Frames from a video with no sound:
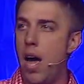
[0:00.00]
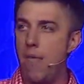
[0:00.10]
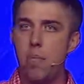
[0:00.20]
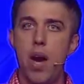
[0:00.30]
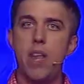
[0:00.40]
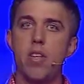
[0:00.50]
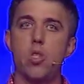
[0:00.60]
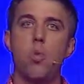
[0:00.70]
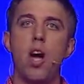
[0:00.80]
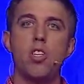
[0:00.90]
everybody
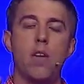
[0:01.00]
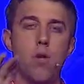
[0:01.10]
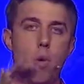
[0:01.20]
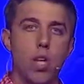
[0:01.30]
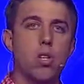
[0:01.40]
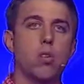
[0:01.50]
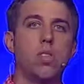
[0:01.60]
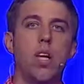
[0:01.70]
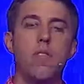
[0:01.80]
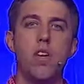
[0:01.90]
that's watching, if you're watching on
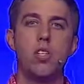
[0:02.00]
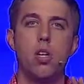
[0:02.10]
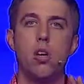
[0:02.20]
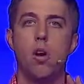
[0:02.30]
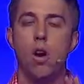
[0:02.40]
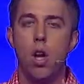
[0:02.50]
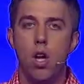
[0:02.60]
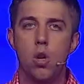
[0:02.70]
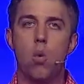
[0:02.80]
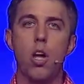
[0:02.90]
television or
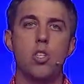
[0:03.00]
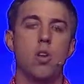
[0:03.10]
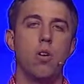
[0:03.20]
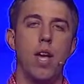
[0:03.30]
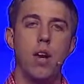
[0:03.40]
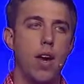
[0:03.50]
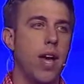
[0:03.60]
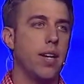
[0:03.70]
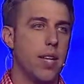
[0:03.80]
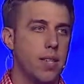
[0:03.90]
you're watching on
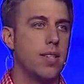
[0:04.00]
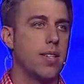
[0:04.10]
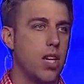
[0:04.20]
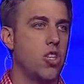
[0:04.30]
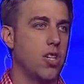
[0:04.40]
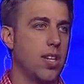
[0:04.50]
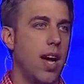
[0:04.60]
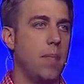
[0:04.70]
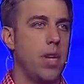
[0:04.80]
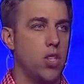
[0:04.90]
internet, it's decision
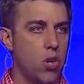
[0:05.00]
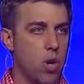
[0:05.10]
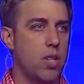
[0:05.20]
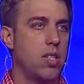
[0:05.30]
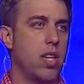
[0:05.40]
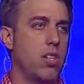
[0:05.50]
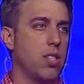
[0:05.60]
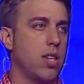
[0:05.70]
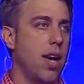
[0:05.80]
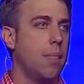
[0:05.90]
time. It's it's your
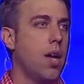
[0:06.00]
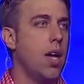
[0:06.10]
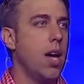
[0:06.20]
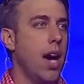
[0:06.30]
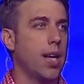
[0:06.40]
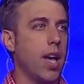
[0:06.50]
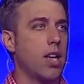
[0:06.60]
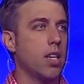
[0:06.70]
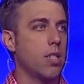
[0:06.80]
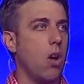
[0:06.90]
decision time. I'd
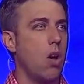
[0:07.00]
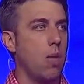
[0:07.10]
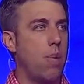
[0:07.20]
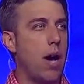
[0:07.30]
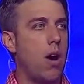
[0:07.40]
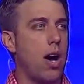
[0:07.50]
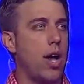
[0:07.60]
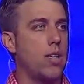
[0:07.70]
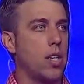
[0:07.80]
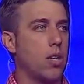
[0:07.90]
like us all to bow our
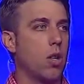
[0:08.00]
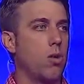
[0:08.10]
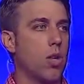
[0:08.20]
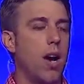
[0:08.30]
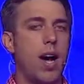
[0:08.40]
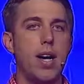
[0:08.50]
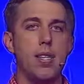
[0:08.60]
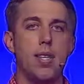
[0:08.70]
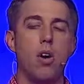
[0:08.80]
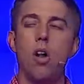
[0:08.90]
heads and close our
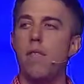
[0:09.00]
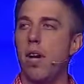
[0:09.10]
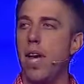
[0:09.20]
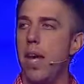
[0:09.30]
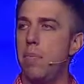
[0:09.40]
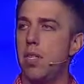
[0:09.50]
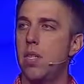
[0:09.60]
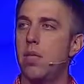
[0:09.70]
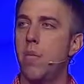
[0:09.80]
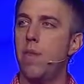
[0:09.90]
eyes at all of our
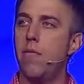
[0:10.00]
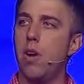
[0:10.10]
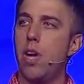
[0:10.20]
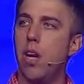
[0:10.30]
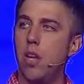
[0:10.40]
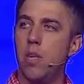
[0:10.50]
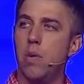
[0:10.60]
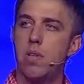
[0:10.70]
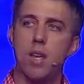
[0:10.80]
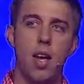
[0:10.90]
campuses, but if you're here and you
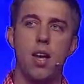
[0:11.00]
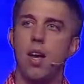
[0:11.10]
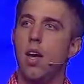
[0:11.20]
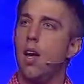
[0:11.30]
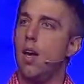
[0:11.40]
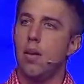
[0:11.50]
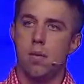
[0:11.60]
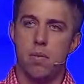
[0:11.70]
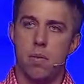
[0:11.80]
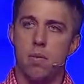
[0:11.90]
would say,
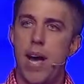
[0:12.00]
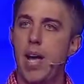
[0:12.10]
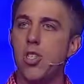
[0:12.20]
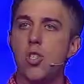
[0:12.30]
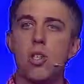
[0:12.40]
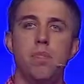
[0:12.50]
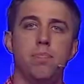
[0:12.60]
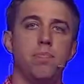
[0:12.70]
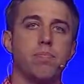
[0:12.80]
Pastor,